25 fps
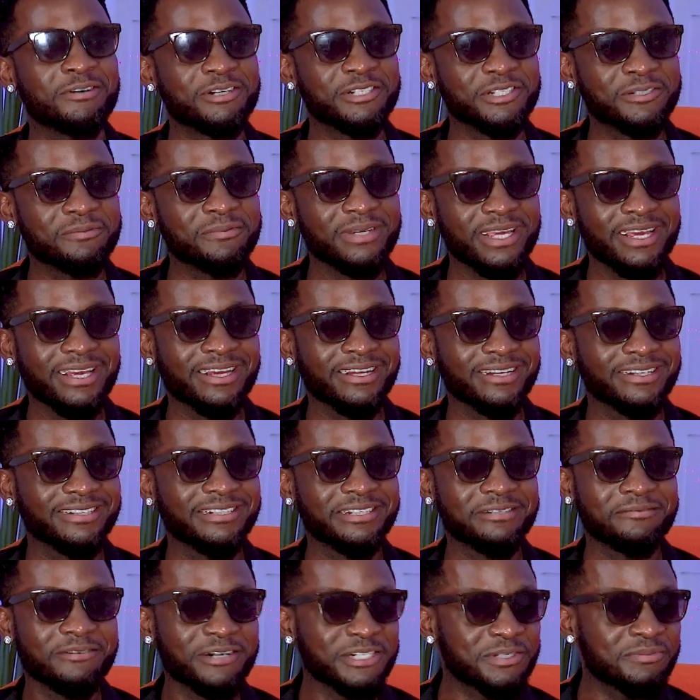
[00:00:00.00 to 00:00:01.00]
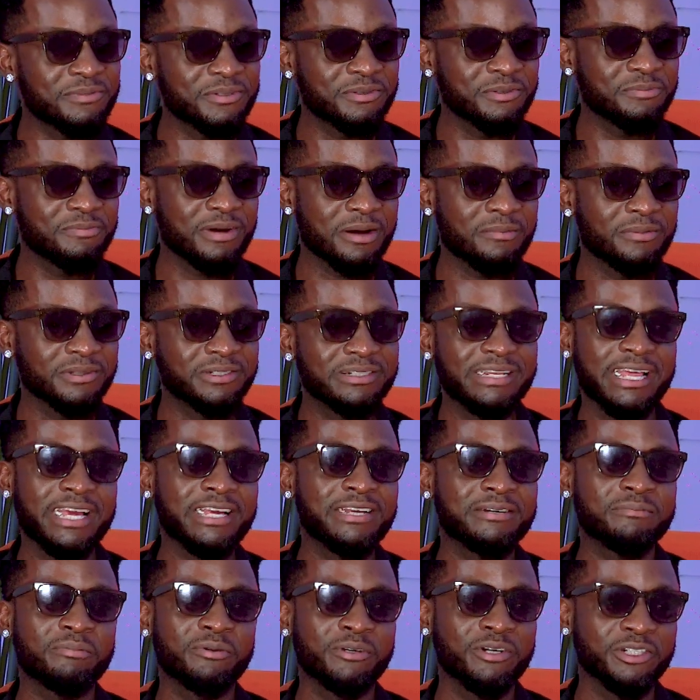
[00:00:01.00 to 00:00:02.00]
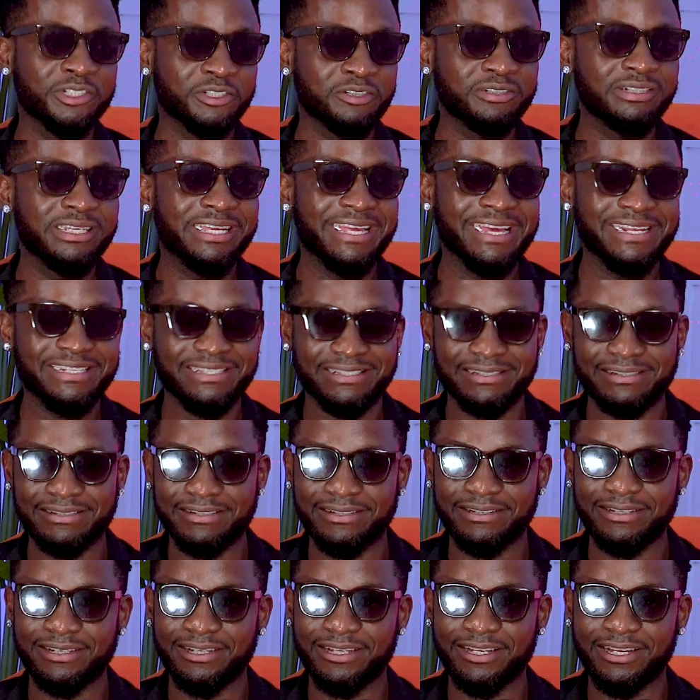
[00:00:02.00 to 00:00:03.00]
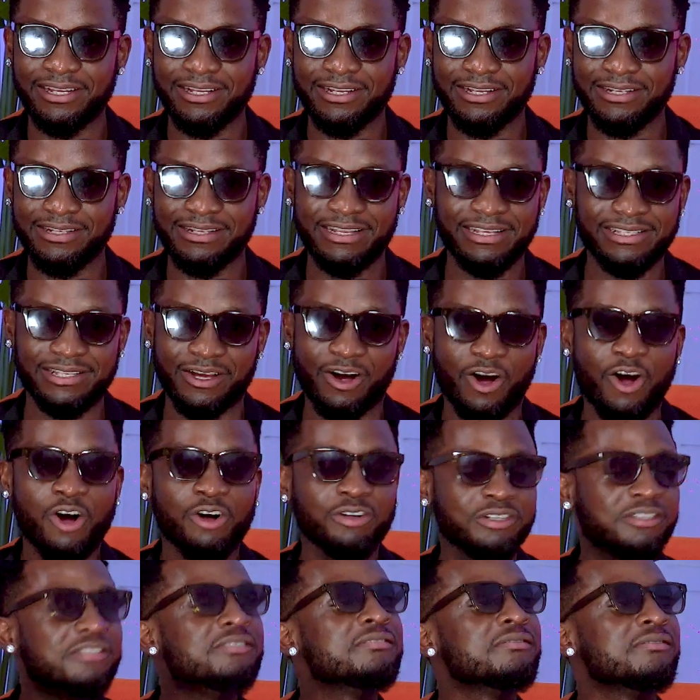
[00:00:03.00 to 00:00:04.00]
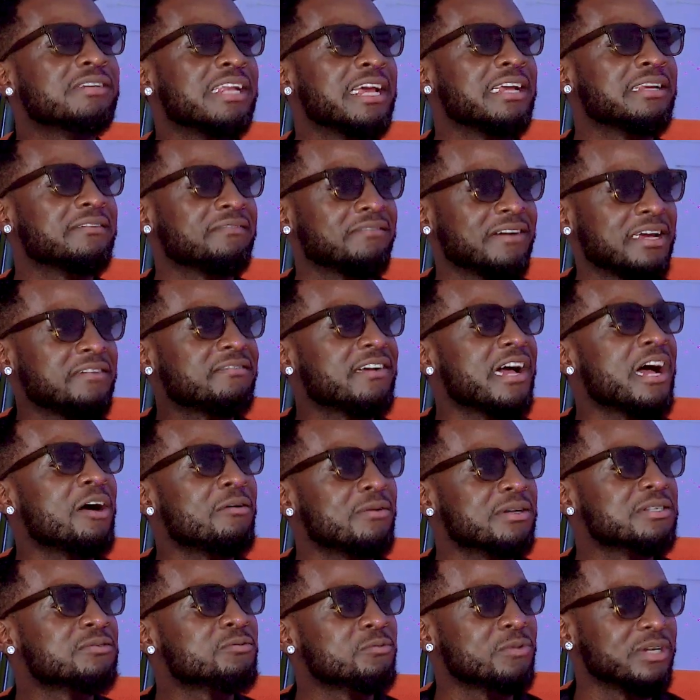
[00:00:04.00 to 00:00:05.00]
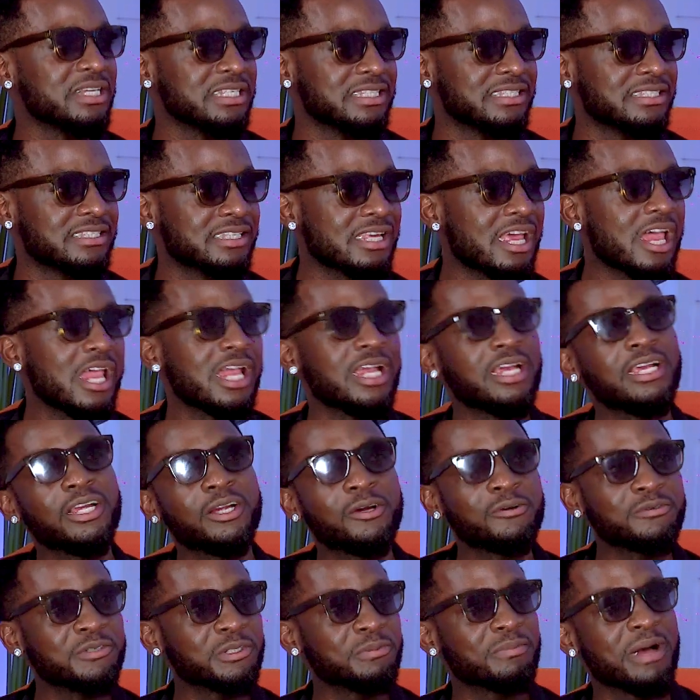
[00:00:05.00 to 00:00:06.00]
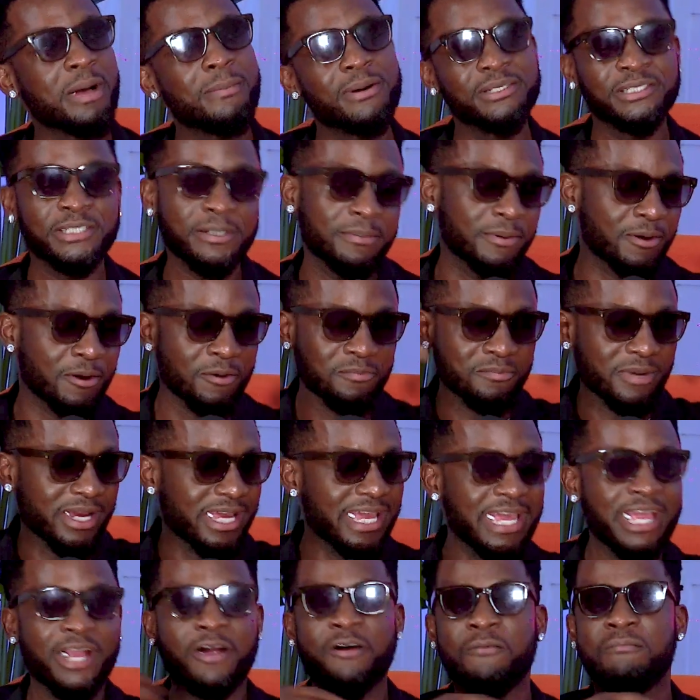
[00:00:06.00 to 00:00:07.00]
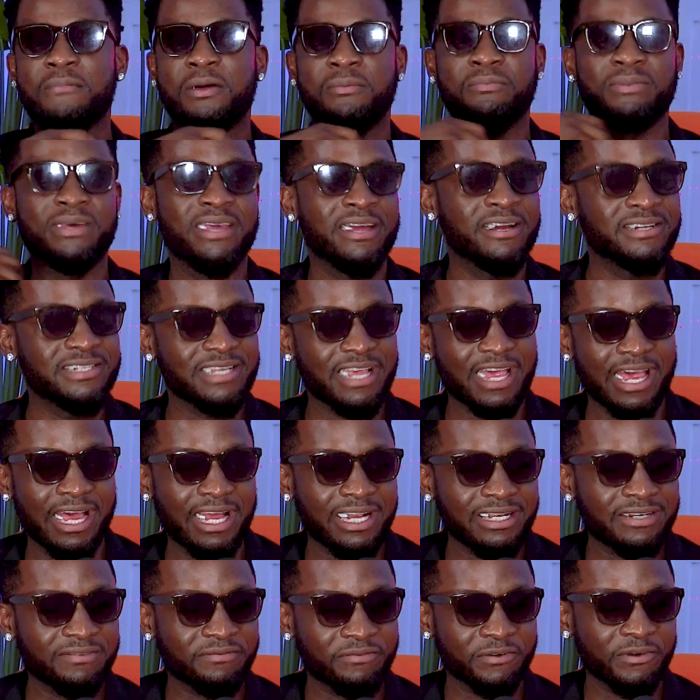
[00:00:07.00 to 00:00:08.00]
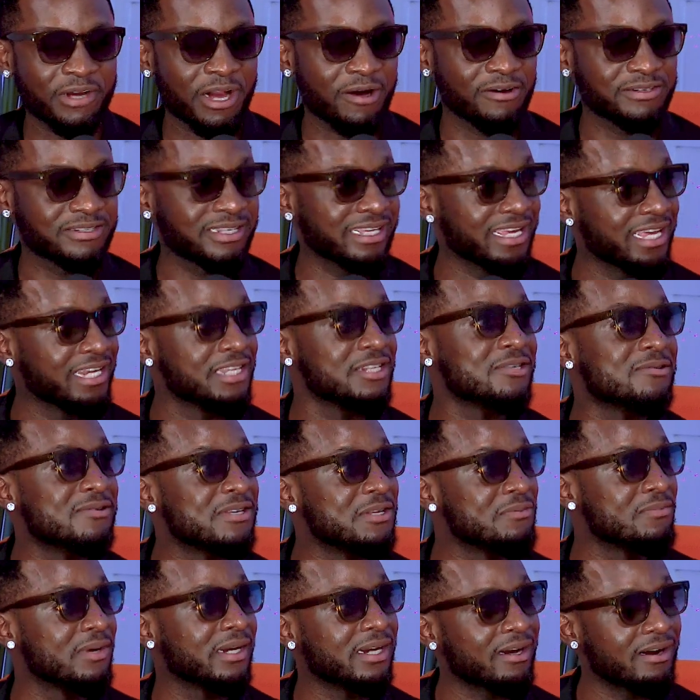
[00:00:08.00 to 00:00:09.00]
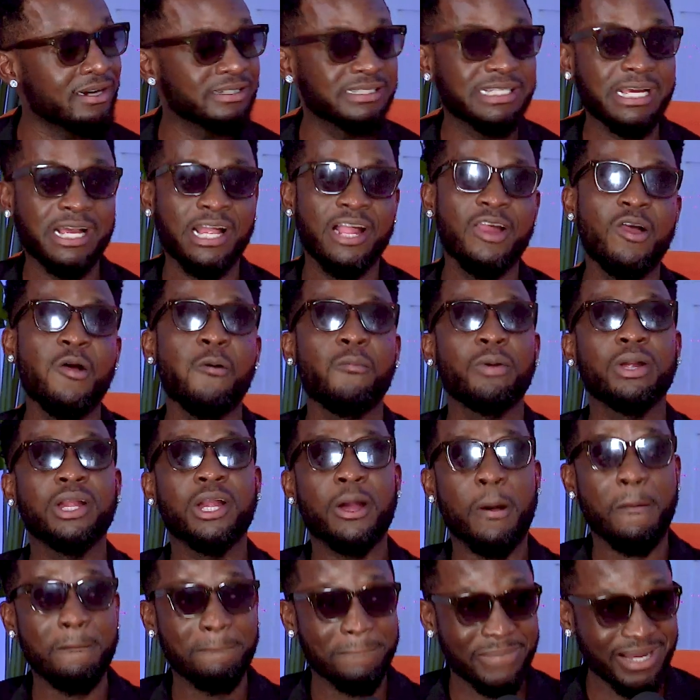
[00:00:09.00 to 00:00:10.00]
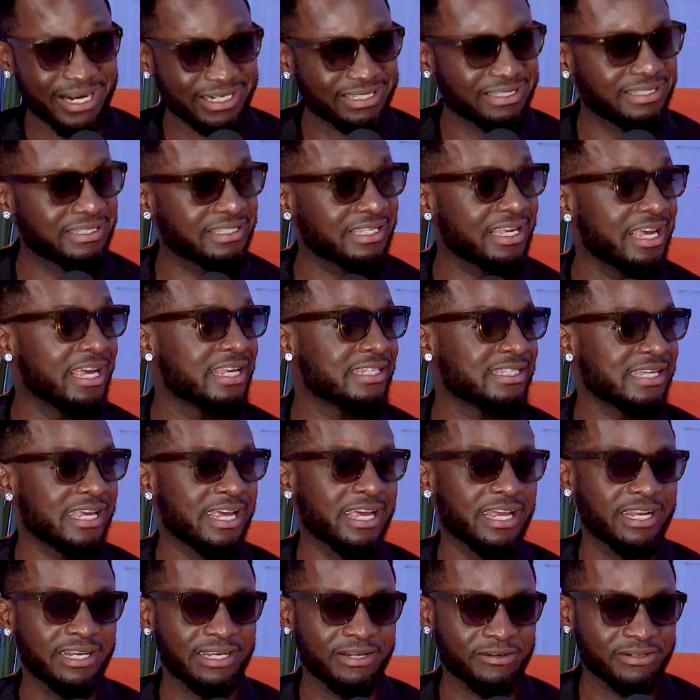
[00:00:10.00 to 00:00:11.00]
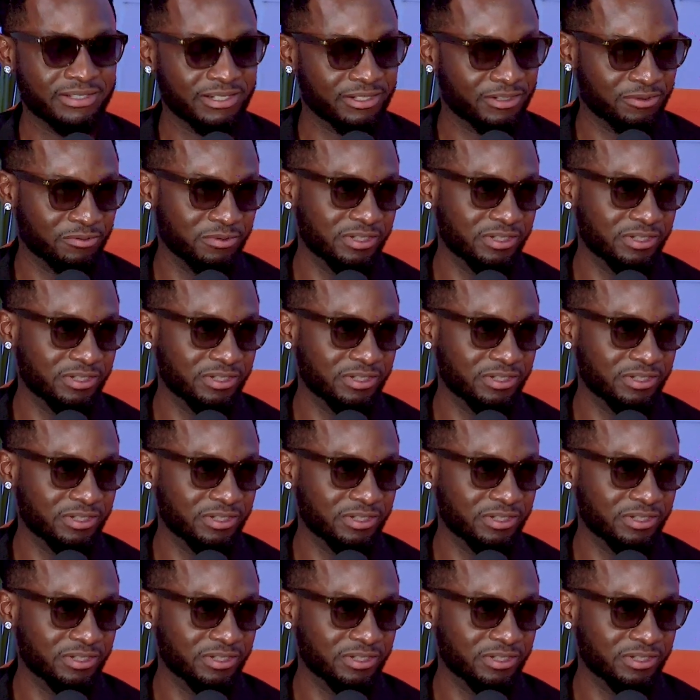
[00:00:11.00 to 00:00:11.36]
They rush me to the barber. Like, production there's a halt, like 5 hours wait. Go to the barber shop, cut my hair, cut my beard. I had a few hours to get into Nimbe character. Come back to set, and there's a switch.